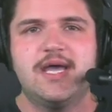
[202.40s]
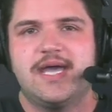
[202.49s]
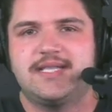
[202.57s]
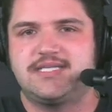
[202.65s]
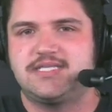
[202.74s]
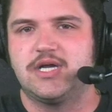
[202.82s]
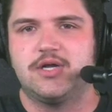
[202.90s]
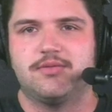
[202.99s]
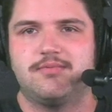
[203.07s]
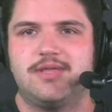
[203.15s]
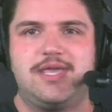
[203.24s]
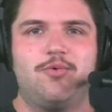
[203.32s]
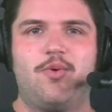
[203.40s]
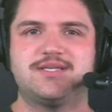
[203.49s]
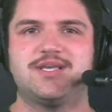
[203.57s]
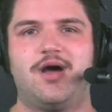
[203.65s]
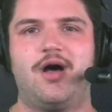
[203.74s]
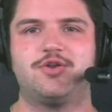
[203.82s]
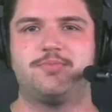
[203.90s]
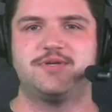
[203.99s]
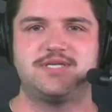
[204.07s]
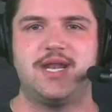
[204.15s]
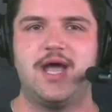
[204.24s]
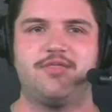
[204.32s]
it's still, he wasn't
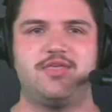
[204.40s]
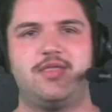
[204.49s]
100% healthy.